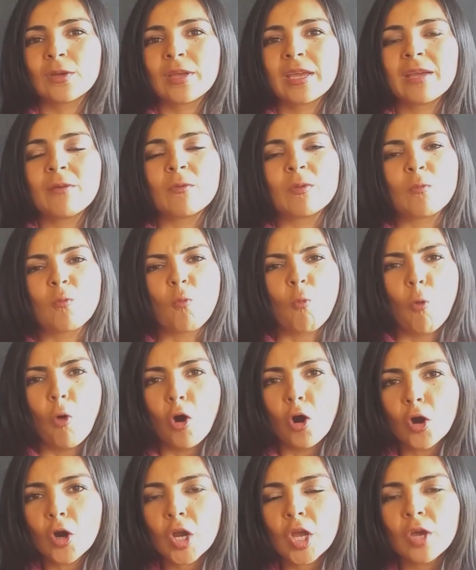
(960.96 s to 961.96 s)
Okay,
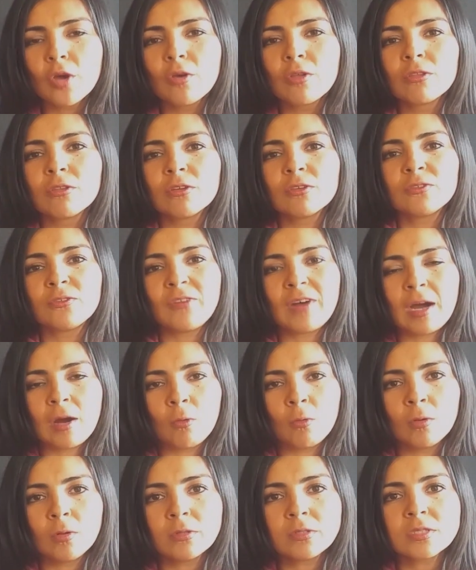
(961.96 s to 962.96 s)
work on those
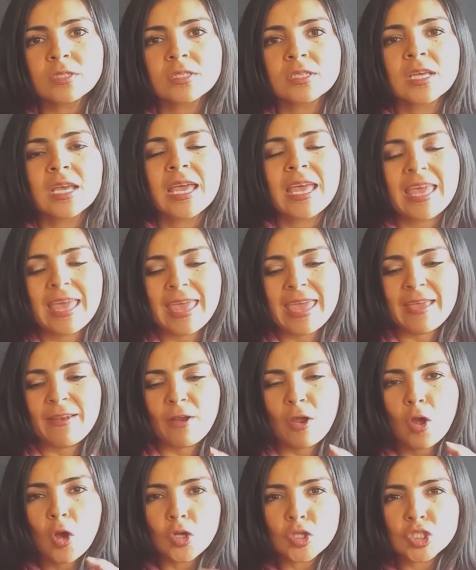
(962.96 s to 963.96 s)
vowels
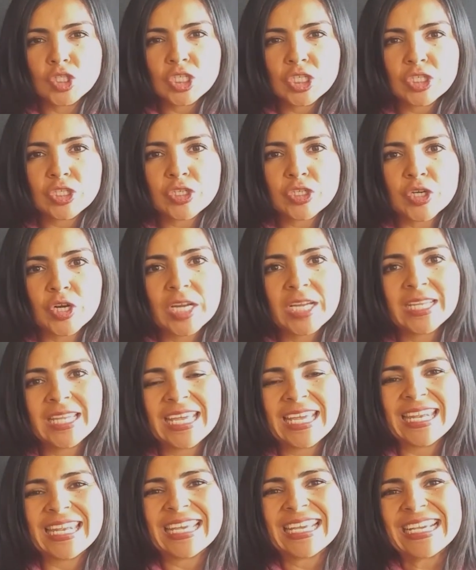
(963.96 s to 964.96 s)
and concentrate
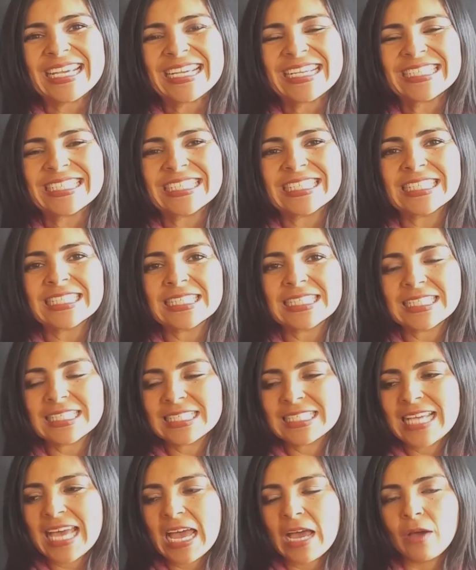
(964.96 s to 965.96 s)
in each
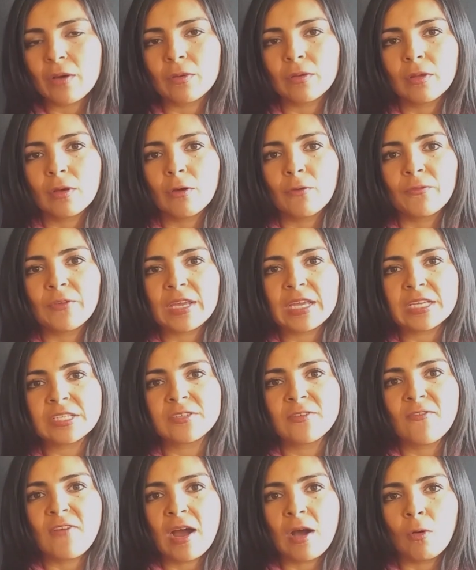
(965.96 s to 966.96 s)
sound of
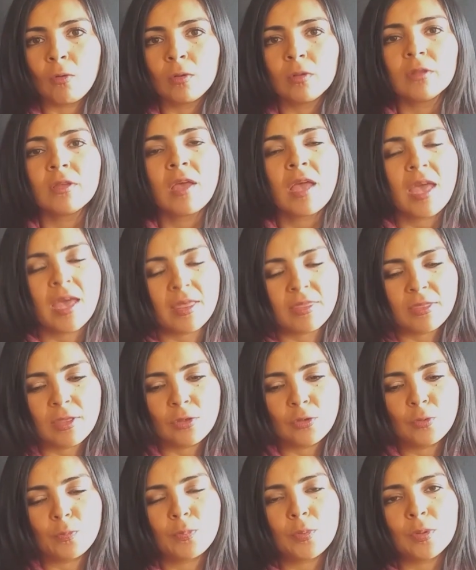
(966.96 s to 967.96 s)
each vowel, and
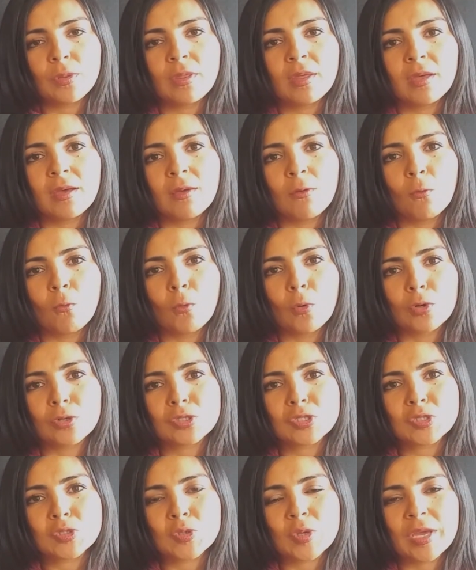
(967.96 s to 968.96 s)
then you put the
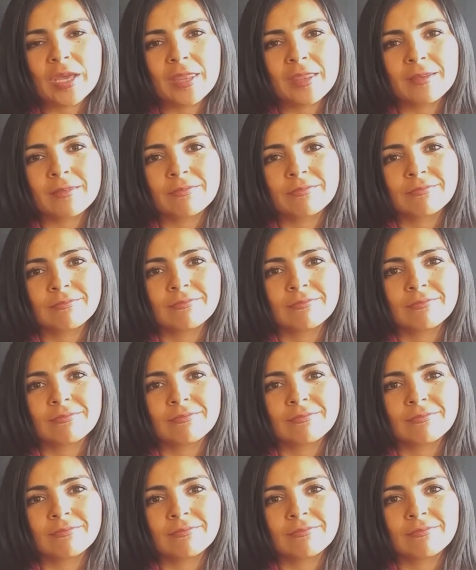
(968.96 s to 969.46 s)
words together.